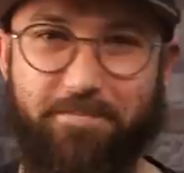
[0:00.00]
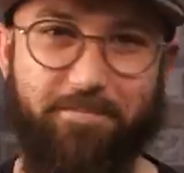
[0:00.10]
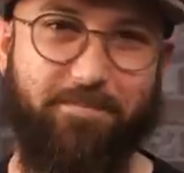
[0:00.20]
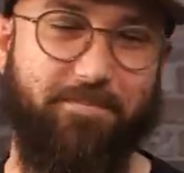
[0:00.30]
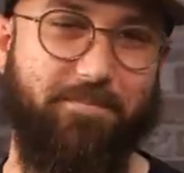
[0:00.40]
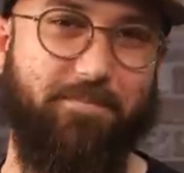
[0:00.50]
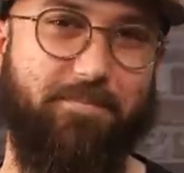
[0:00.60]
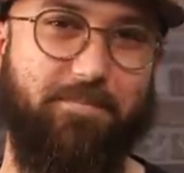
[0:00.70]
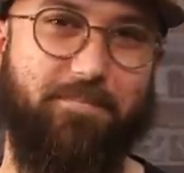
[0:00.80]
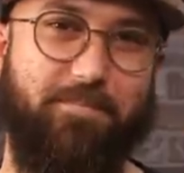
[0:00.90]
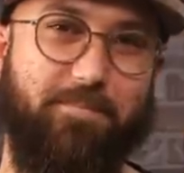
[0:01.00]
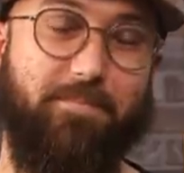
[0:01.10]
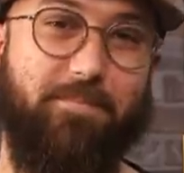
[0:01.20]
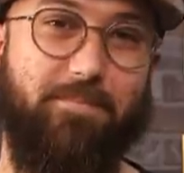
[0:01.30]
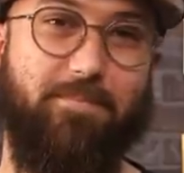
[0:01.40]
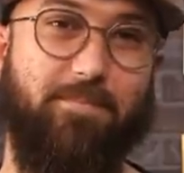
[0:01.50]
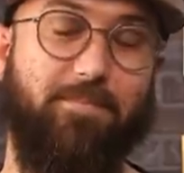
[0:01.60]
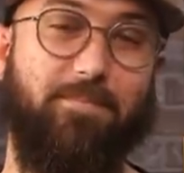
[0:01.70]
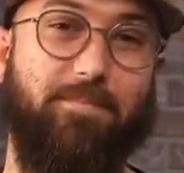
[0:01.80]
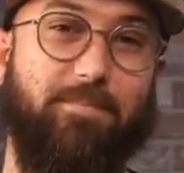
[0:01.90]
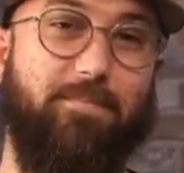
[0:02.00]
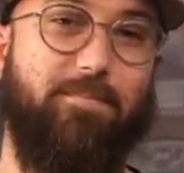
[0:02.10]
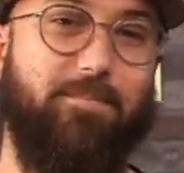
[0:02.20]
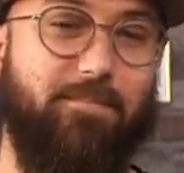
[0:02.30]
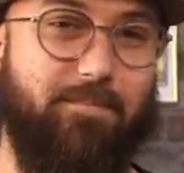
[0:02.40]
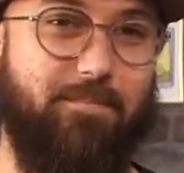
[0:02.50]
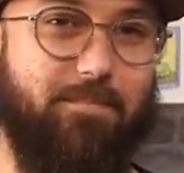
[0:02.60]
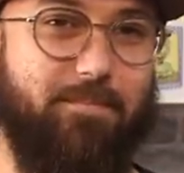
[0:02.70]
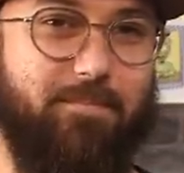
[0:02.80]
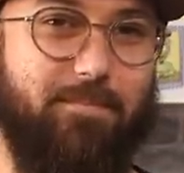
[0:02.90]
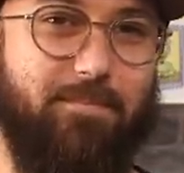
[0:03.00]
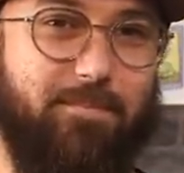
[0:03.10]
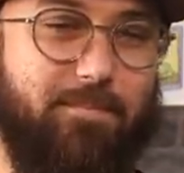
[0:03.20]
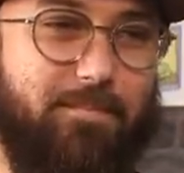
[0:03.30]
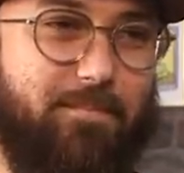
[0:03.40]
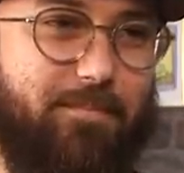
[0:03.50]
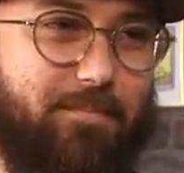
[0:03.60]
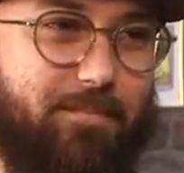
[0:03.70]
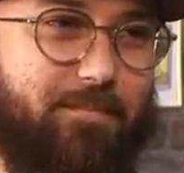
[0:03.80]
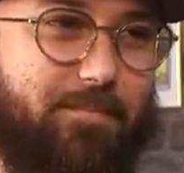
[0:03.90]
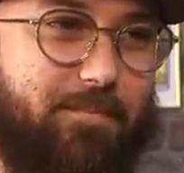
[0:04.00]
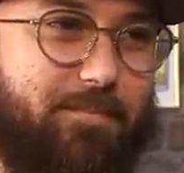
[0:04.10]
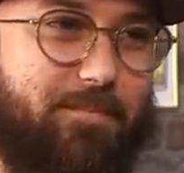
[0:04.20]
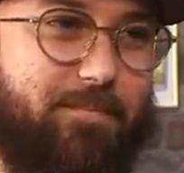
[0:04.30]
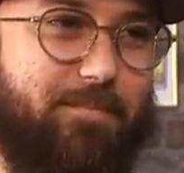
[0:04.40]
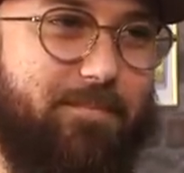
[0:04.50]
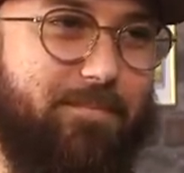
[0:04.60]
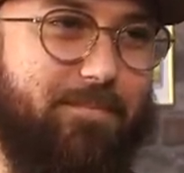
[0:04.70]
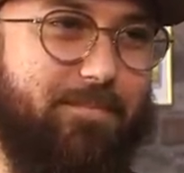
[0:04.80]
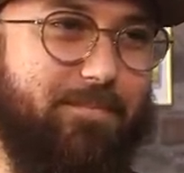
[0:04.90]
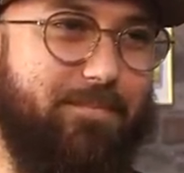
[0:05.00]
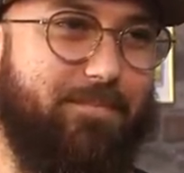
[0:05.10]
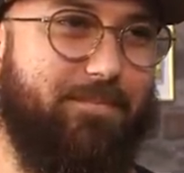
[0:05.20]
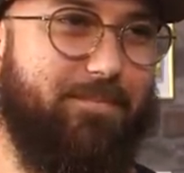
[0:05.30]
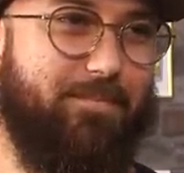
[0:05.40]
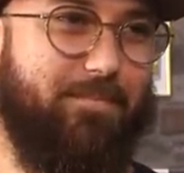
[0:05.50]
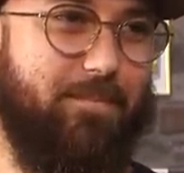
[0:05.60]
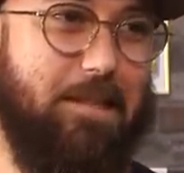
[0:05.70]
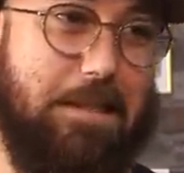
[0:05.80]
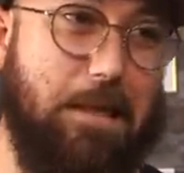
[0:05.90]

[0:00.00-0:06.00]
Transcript: (silent)